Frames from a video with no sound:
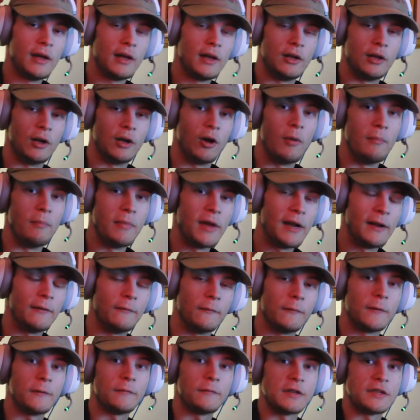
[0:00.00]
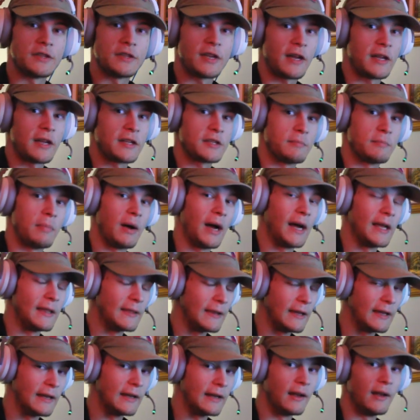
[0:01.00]
a minute and 50 seconds by
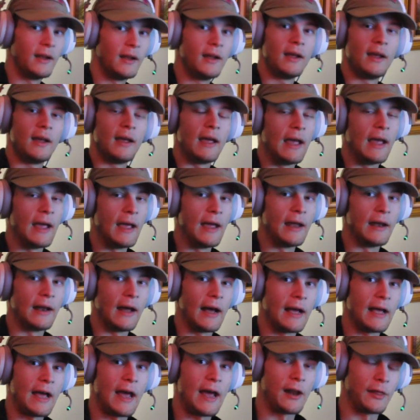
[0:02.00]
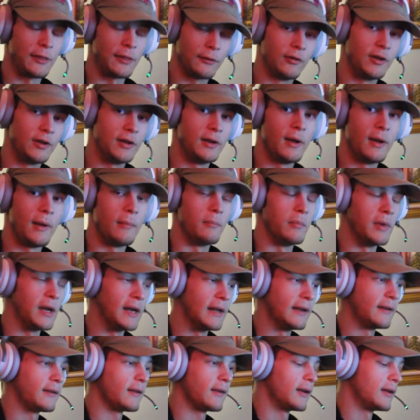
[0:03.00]
then. And I had a
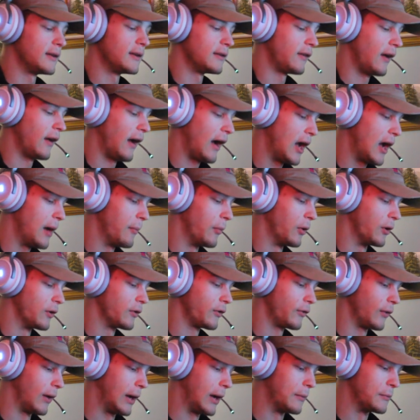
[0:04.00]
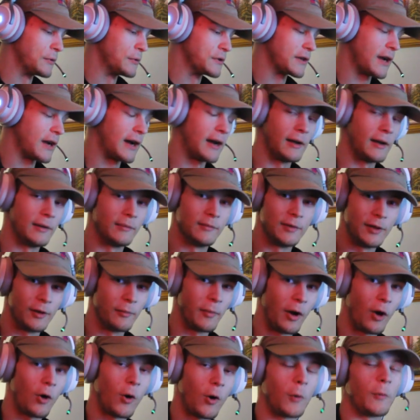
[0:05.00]
3-minute timer. So I was kind of,
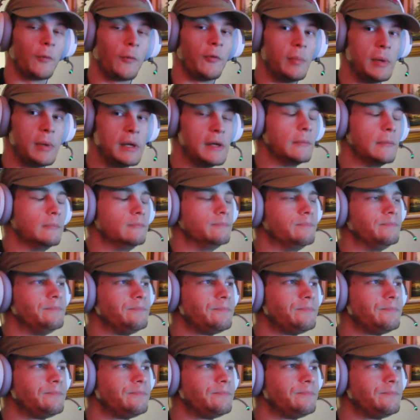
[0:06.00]
my heart was beating.